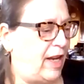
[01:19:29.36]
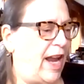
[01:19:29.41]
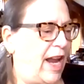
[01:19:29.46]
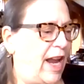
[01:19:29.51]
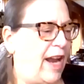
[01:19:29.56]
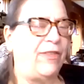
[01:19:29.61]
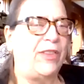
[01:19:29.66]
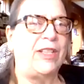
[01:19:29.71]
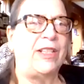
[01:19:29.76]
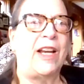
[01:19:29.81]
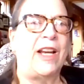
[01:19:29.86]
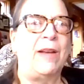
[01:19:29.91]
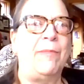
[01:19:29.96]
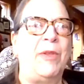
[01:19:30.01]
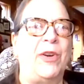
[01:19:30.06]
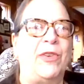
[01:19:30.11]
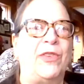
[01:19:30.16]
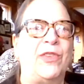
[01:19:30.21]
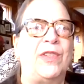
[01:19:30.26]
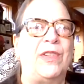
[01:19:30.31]
and half the time
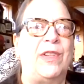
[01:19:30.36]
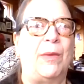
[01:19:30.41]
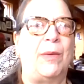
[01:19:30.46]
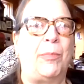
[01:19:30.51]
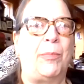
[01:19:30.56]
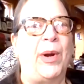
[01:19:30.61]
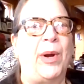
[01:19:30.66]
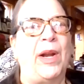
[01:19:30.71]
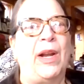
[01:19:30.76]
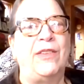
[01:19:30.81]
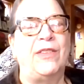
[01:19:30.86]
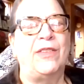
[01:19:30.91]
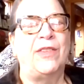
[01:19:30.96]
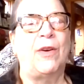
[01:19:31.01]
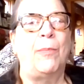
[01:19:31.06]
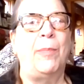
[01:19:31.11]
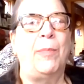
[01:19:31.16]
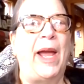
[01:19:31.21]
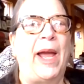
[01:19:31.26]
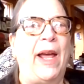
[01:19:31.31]
there's the print is
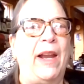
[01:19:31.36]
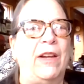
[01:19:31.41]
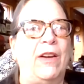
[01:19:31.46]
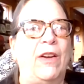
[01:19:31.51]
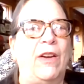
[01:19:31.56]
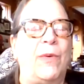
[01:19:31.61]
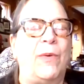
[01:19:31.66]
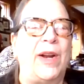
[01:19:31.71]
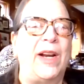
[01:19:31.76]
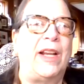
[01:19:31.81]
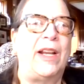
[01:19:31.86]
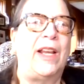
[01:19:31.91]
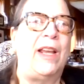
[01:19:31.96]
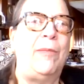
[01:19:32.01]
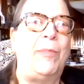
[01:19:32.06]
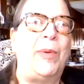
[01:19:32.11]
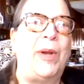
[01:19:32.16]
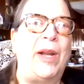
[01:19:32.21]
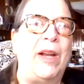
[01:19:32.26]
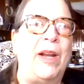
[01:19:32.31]
so bad you don't want to
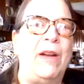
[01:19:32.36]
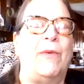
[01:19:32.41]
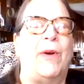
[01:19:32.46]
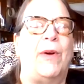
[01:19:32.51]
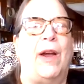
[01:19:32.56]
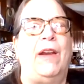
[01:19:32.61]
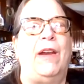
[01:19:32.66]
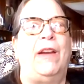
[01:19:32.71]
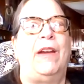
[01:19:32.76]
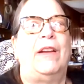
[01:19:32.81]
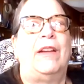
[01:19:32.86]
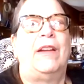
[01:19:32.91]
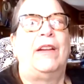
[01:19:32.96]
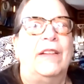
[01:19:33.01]
keep it anyway